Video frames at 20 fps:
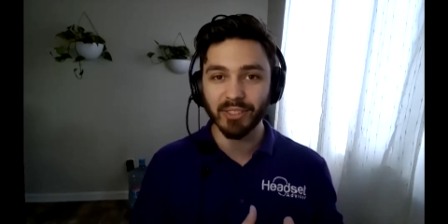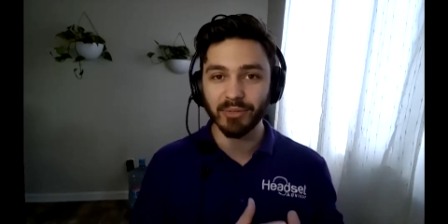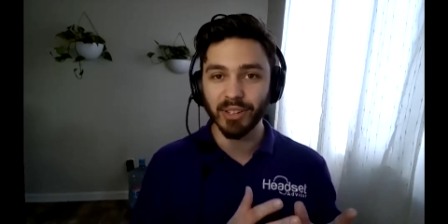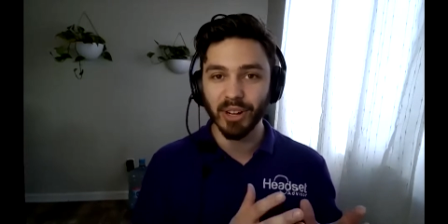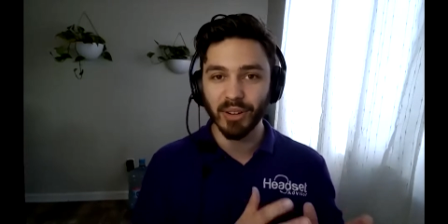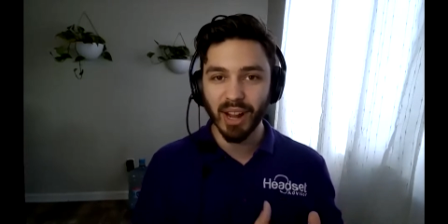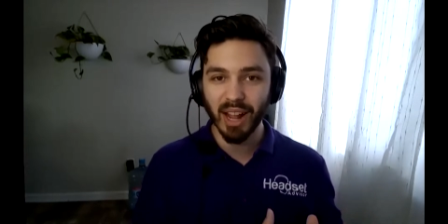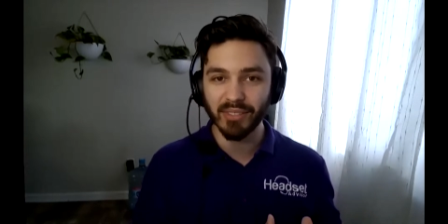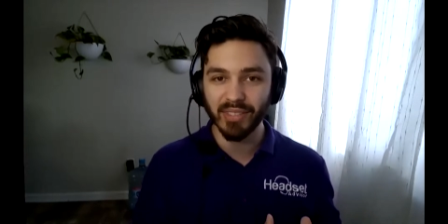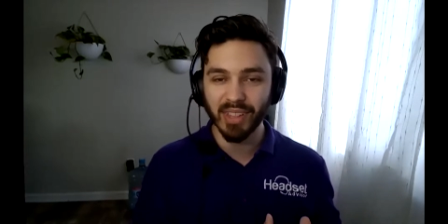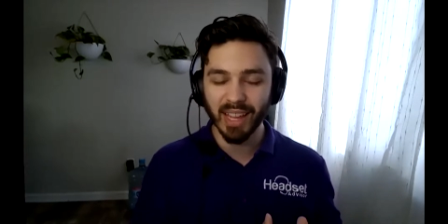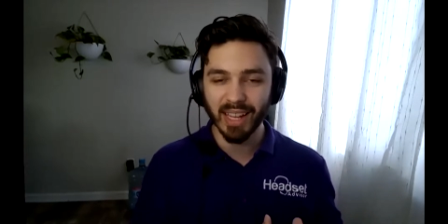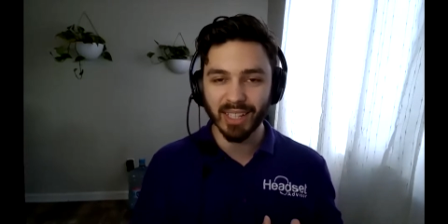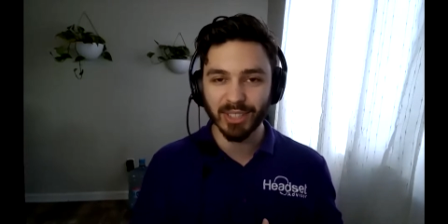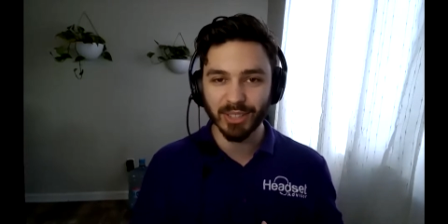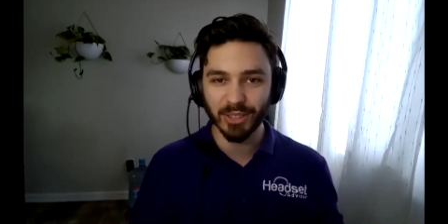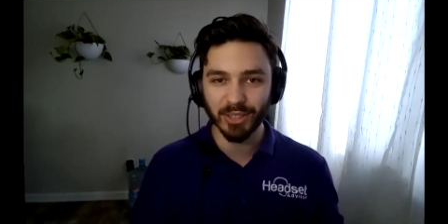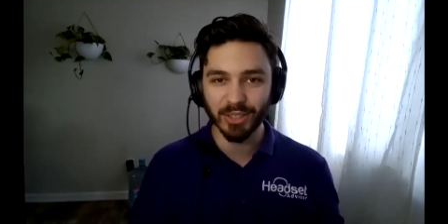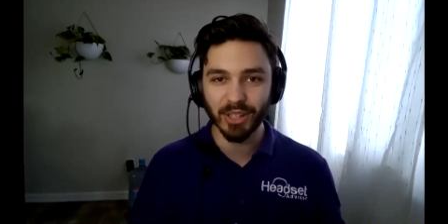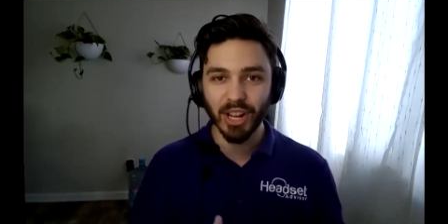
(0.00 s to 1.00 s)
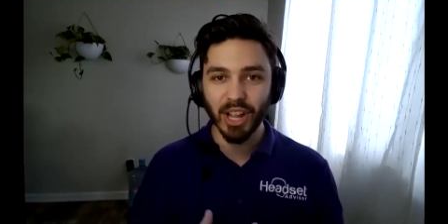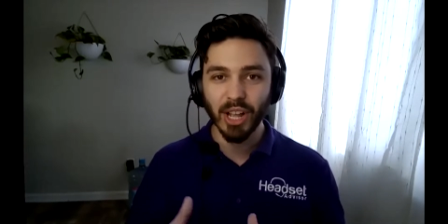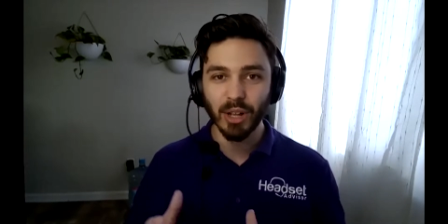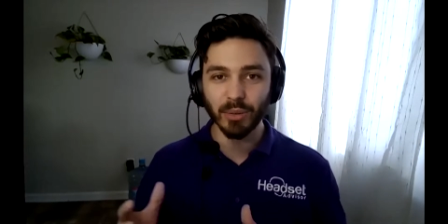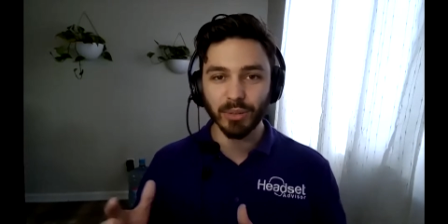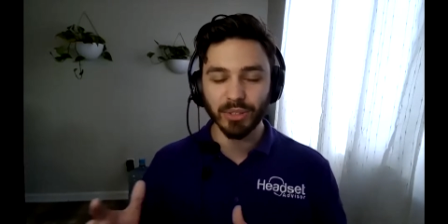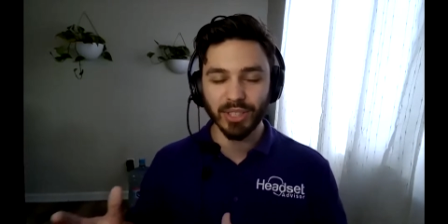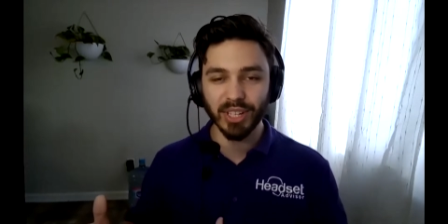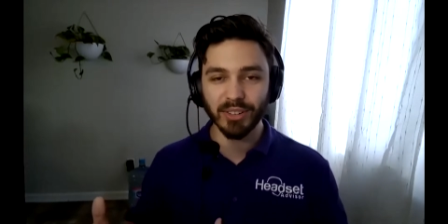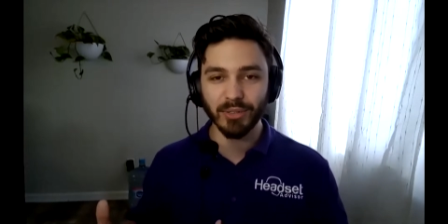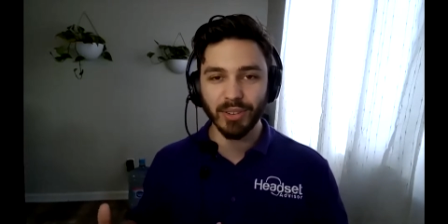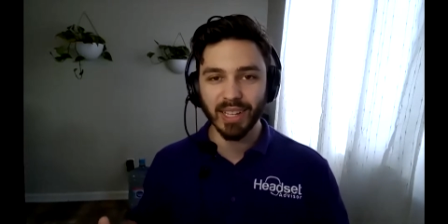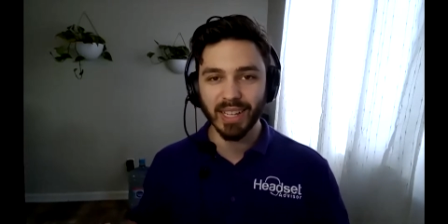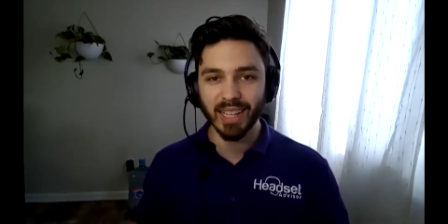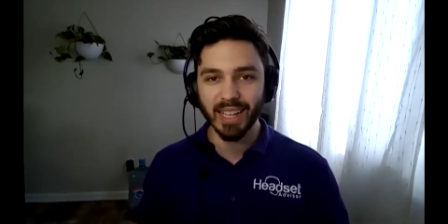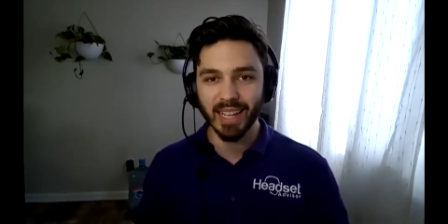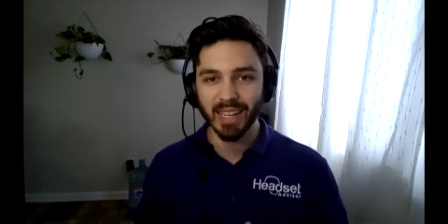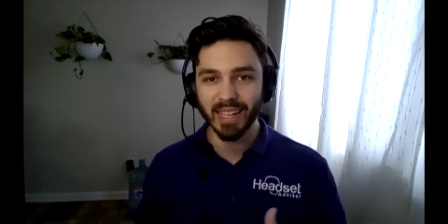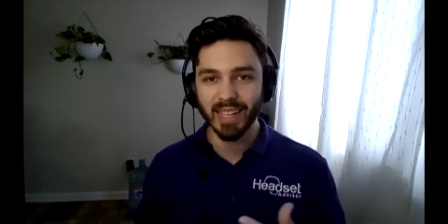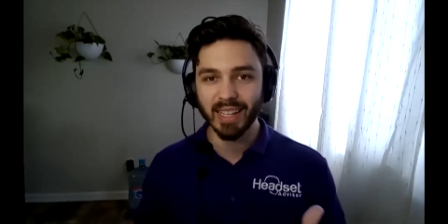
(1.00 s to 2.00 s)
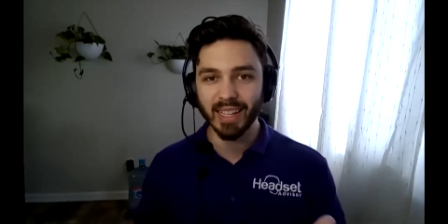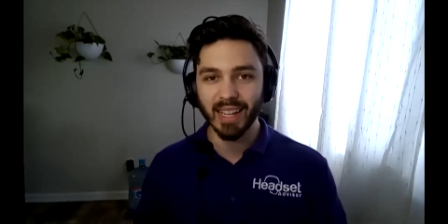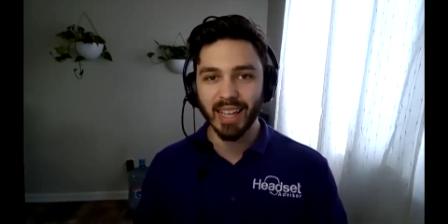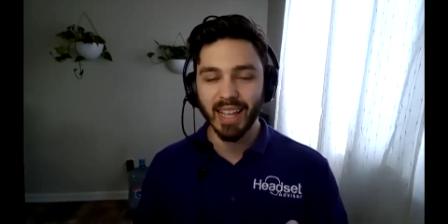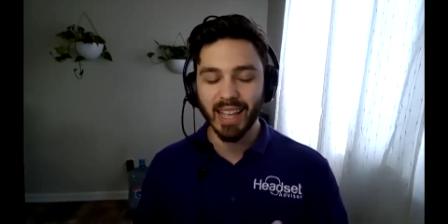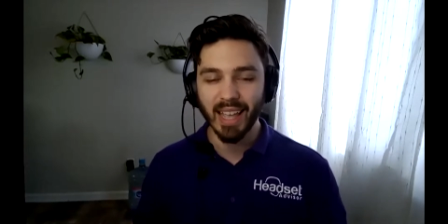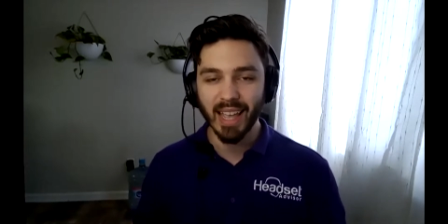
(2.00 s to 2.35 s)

If we don't have the answer, we'll see if we can get it